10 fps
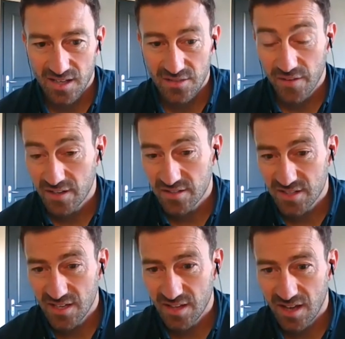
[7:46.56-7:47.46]
it's fair to
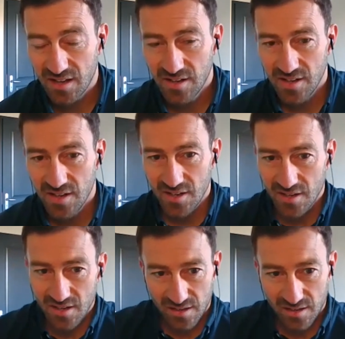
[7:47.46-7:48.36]
say that
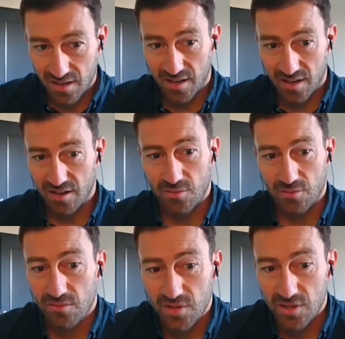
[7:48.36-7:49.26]

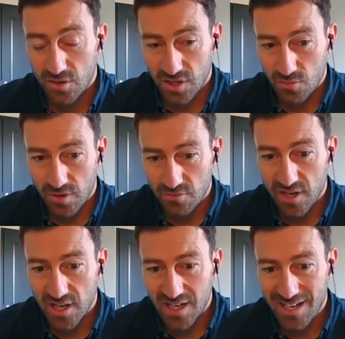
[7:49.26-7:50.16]
we
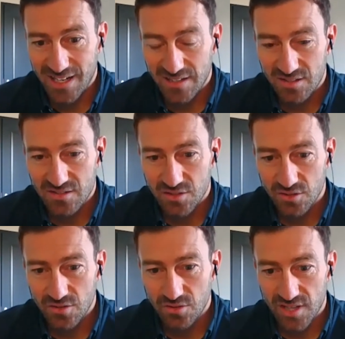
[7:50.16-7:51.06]
really need
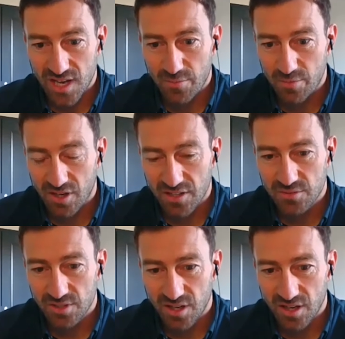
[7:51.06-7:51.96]
to have a price
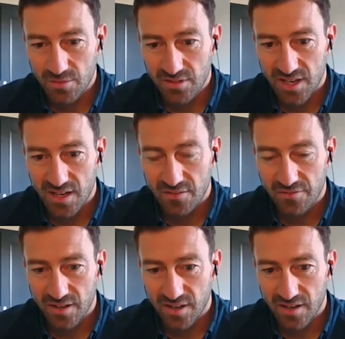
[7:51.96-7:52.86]
on carbon, to
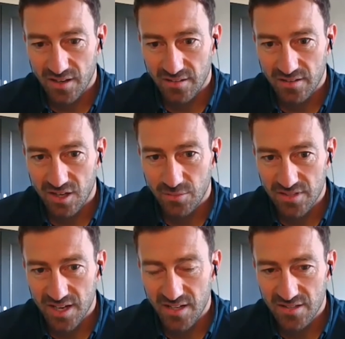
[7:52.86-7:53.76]
have carbon
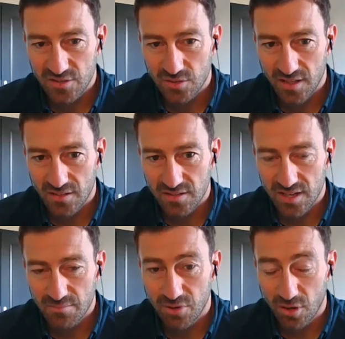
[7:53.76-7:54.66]
tax
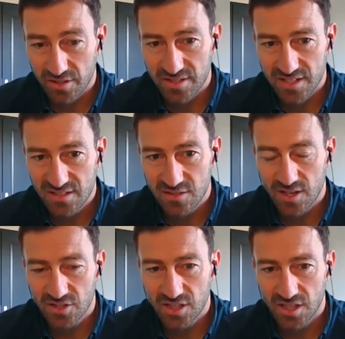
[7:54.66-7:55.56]
and policies to
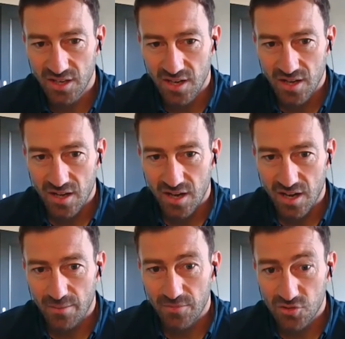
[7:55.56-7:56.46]
actually
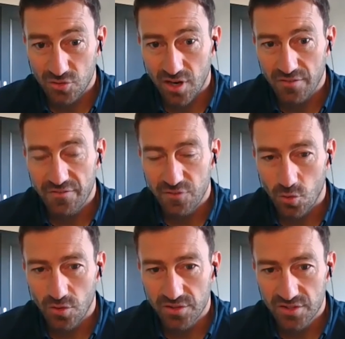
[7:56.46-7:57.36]
drive
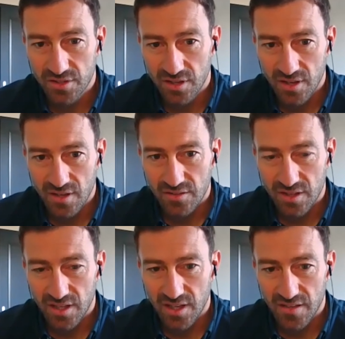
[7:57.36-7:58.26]
forward
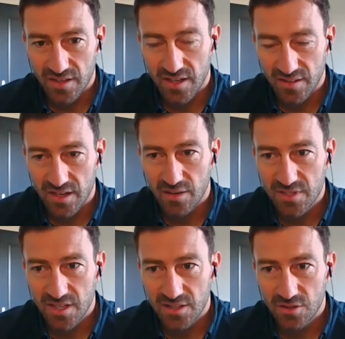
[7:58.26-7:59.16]
the
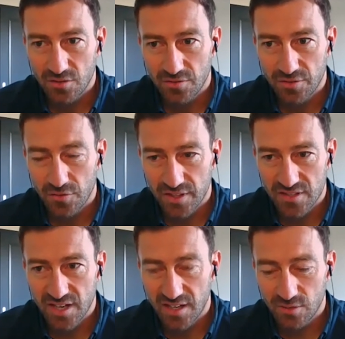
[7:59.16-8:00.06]
uptake of
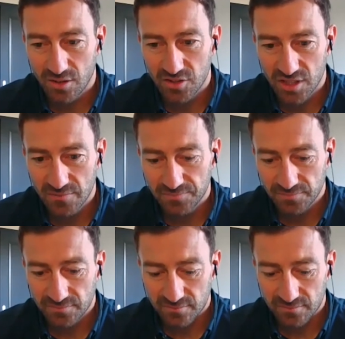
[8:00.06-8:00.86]
this technology,